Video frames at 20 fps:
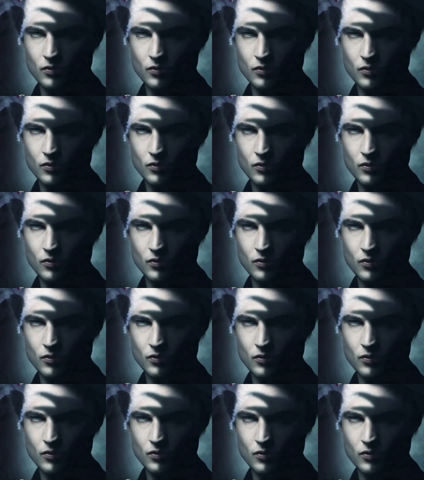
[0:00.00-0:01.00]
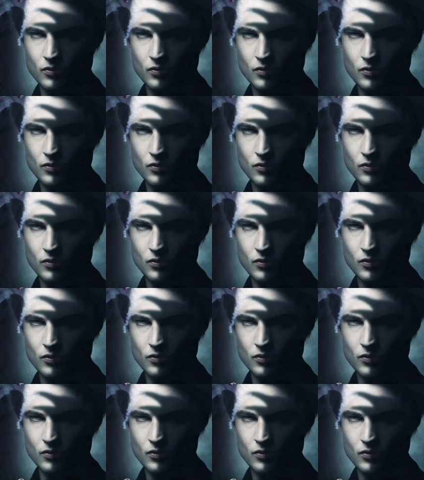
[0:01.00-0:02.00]

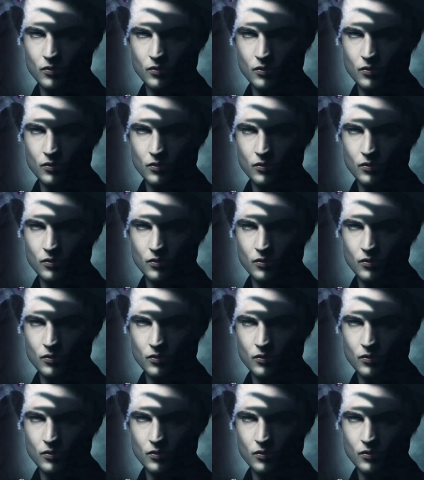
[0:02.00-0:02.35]
(silent)